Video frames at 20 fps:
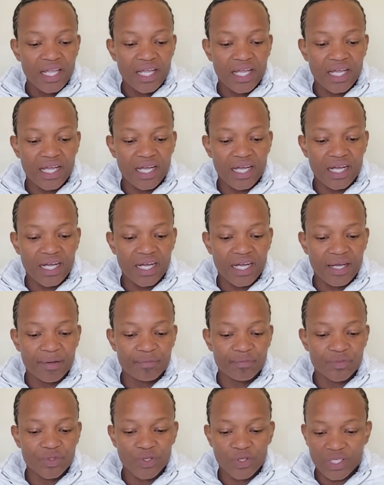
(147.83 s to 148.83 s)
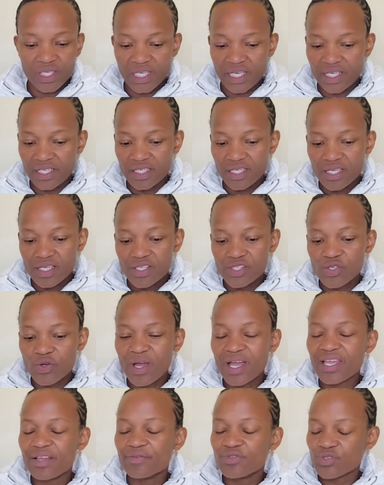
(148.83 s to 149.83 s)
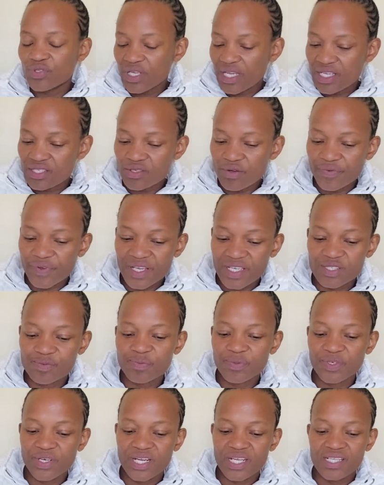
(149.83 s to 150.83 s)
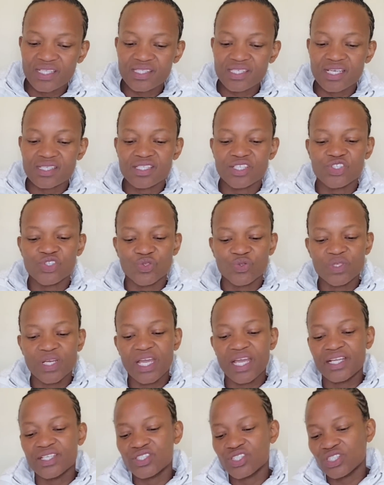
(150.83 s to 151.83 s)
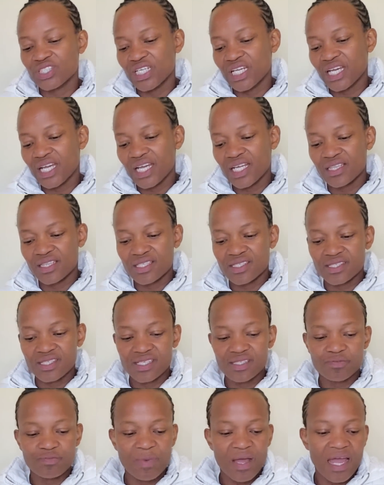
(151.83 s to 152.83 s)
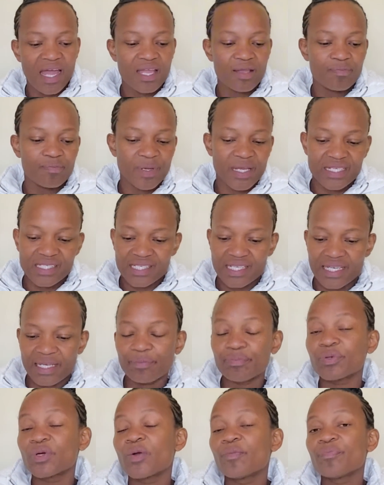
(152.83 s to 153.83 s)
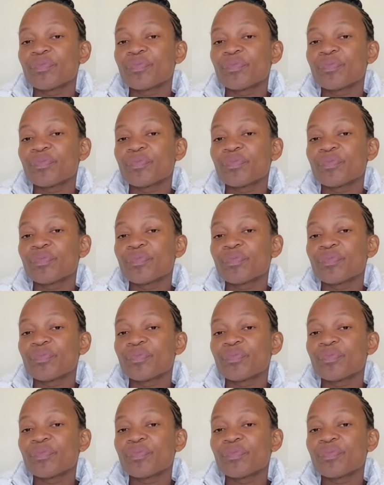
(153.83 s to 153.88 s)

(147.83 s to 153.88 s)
Okay, so I have 2 years of experience as a junior engineer, and this is my payslip.